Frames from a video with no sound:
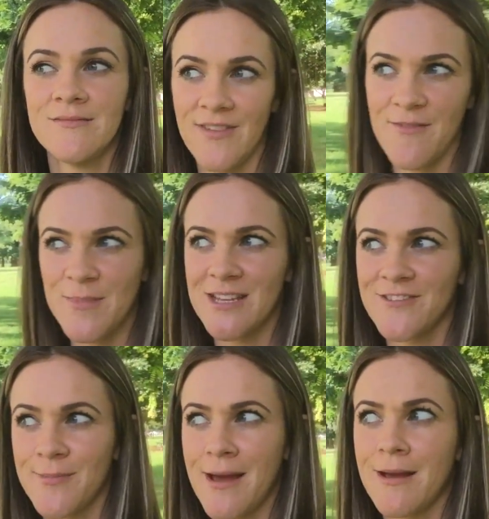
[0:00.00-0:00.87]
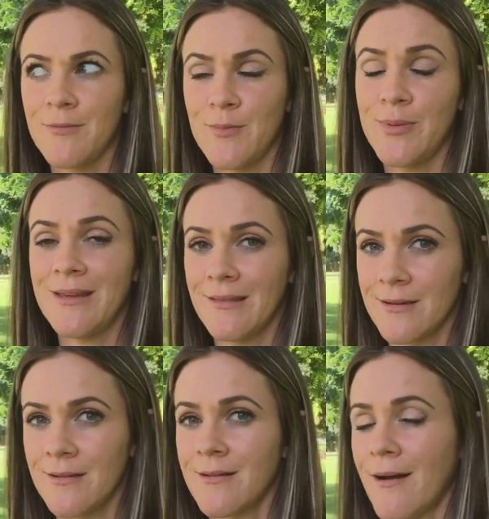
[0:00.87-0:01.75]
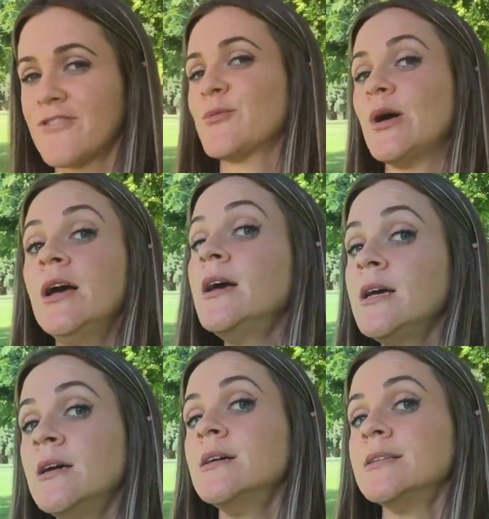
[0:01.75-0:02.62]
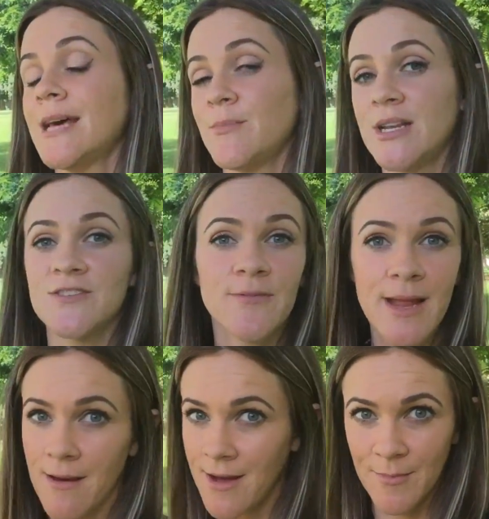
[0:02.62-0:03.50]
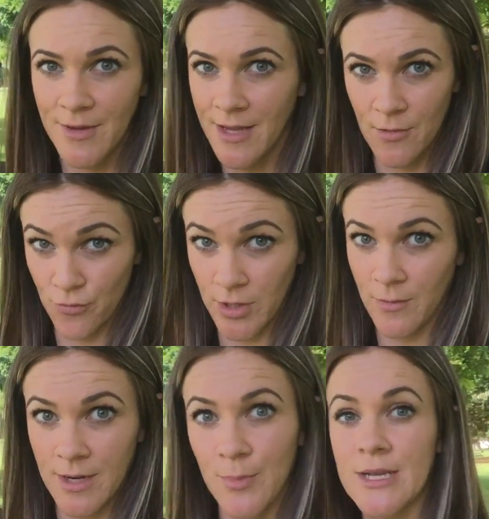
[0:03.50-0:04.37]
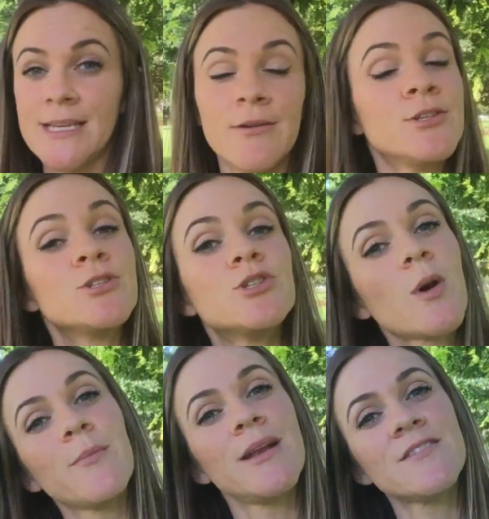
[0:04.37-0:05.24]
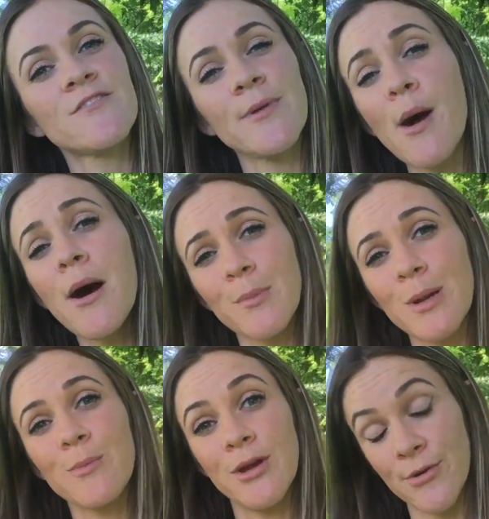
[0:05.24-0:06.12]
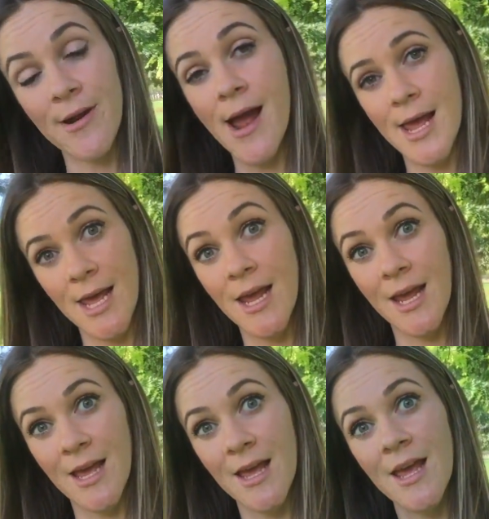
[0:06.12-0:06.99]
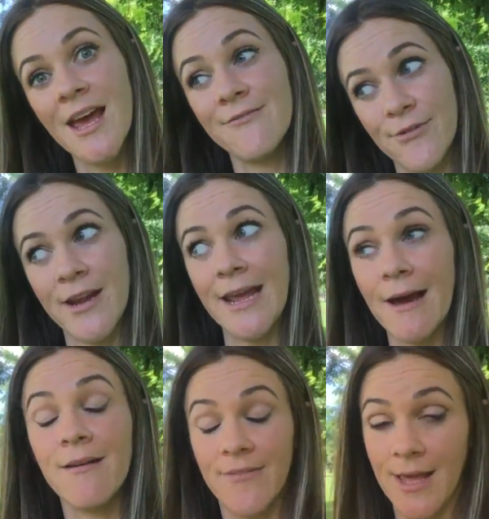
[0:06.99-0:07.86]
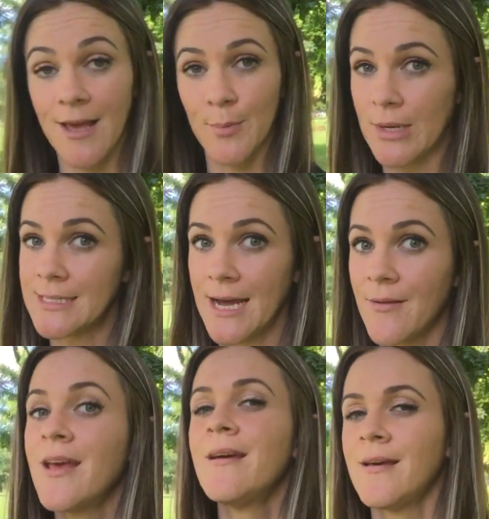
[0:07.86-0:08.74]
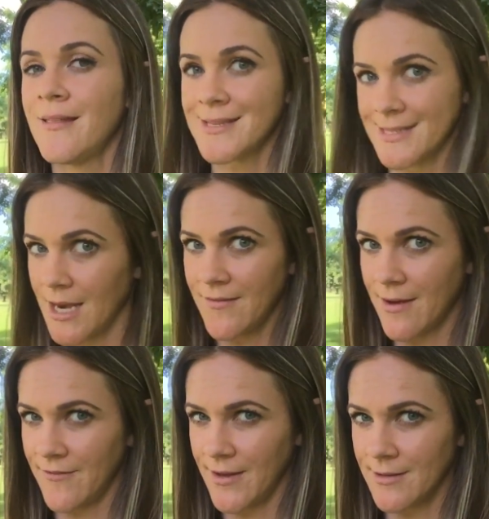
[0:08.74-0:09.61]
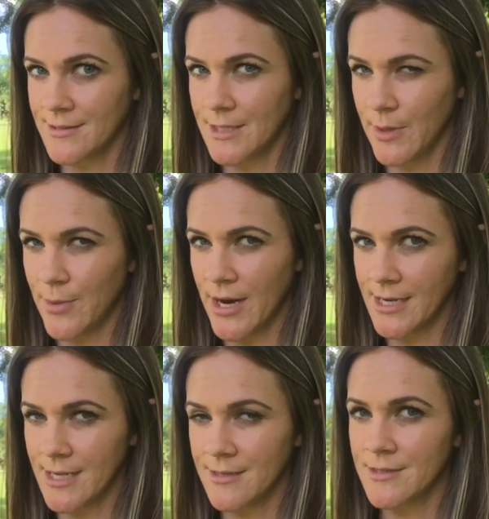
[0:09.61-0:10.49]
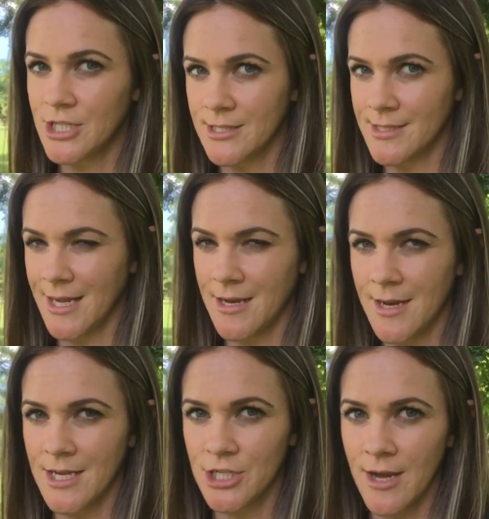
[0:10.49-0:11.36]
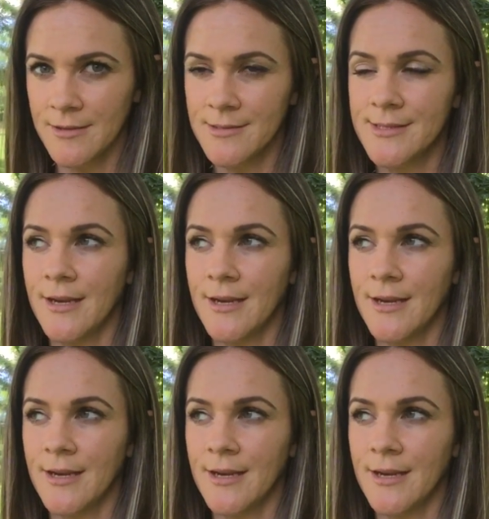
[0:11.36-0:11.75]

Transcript: Five minutes from now I'd be a little uncomfortable. Ten minutes from now I'm gonna really want to put it down. Twenty minutes from now I'm gonna be crying and freaking out if I can't put it down. That's kind of how it feels to be pregnant, just in a nutshell.